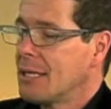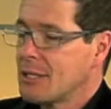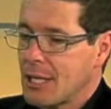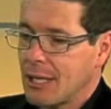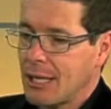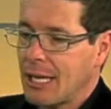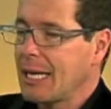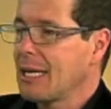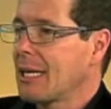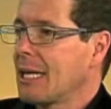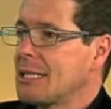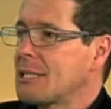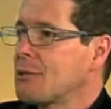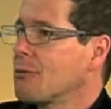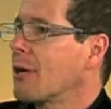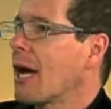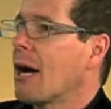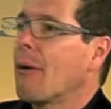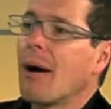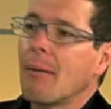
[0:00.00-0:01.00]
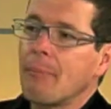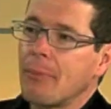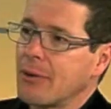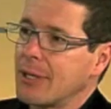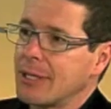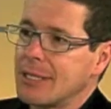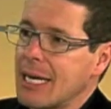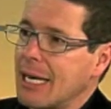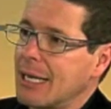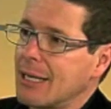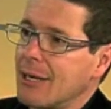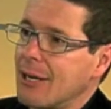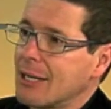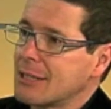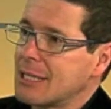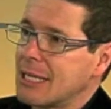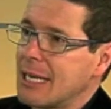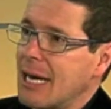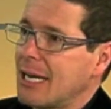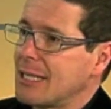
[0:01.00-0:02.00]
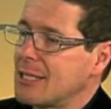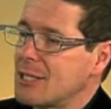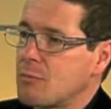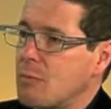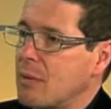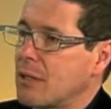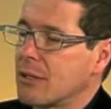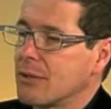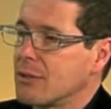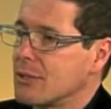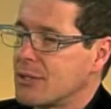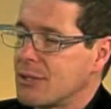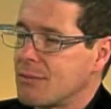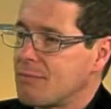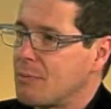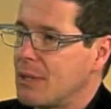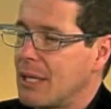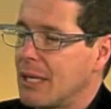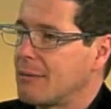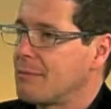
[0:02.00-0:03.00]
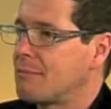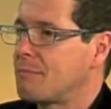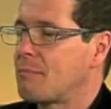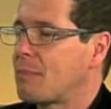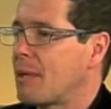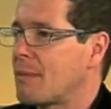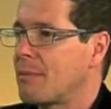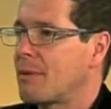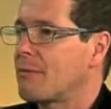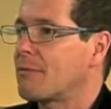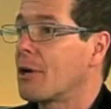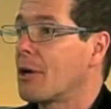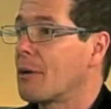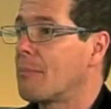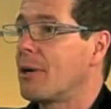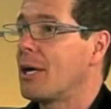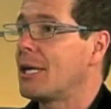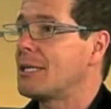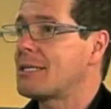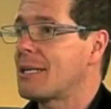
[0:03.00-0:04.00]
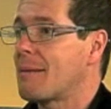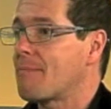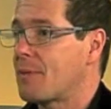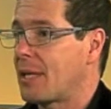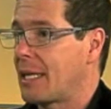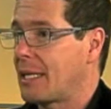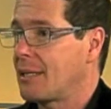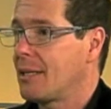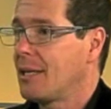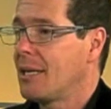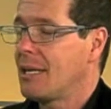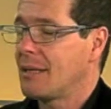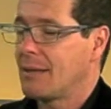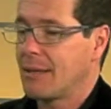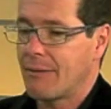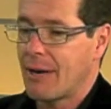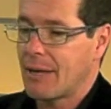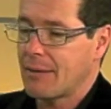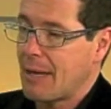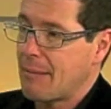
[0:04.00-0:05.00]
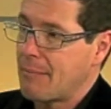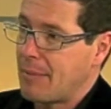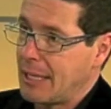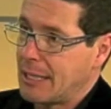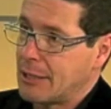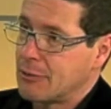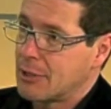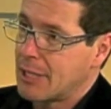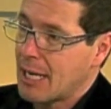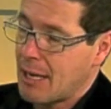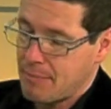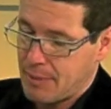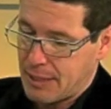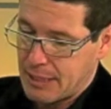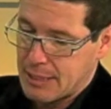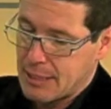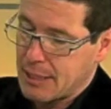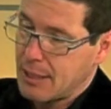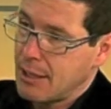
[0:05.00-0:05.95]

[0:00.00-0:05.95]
So Lease will go up on a day like today just because people have got to buy something. There aren't that many good companies.